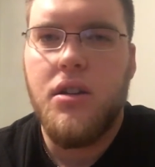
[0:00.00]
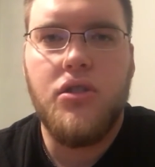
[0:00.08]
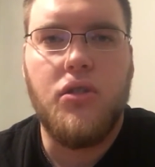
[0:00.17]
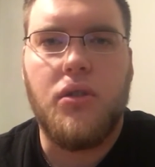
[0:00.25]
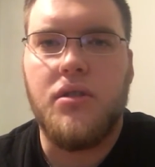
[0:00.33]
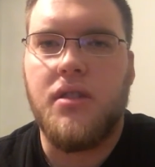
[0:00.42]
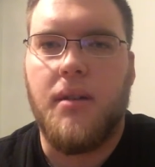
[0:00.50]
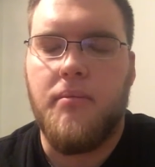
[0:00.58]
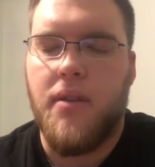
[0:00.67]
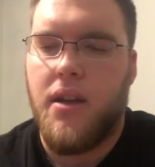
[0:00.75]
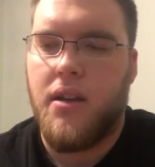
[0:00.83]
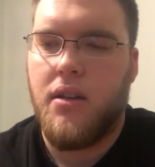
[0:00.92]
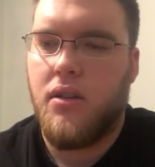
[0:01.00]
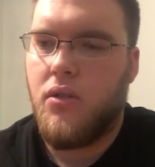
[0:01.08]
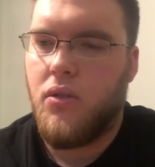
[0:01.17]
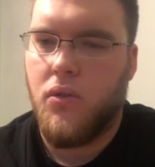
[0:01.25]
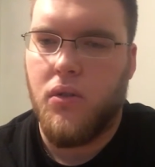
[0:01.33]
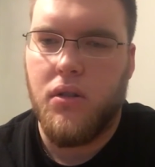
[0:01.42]
tore something
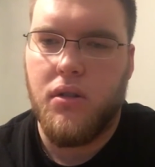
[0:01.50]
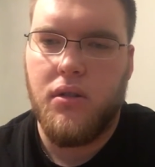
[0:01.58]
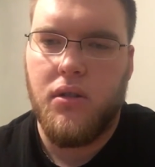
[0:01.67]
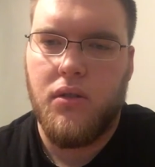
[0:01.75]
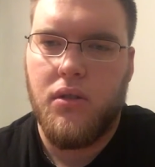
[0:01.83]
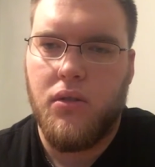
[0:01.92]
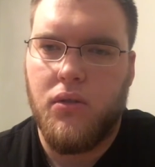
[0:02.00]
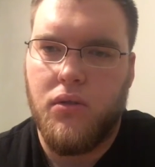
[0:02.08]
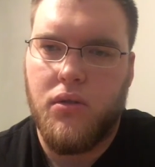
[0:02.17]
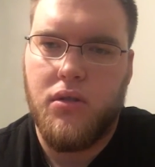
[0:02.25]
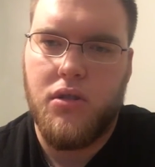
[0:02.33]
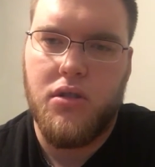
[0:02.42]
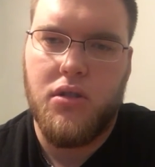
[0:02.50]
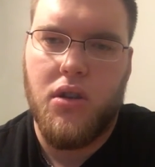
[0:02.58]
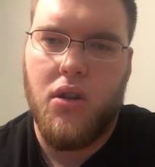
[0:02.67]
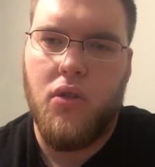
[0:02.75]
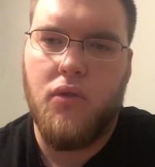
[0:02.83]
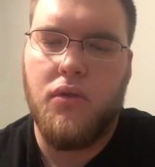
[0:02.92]
or just
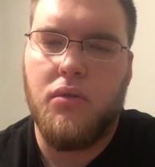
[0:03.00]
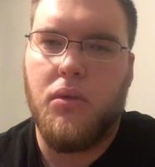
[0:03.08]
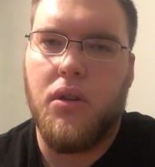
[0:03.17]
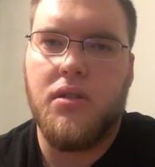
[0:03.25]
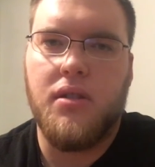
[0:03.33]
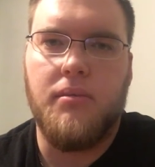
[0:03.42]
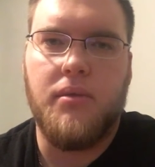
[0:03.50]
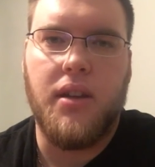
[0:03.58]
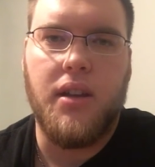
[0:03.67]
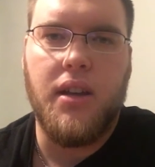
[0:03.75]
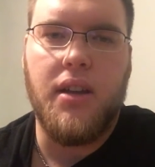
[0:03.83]
overworked something.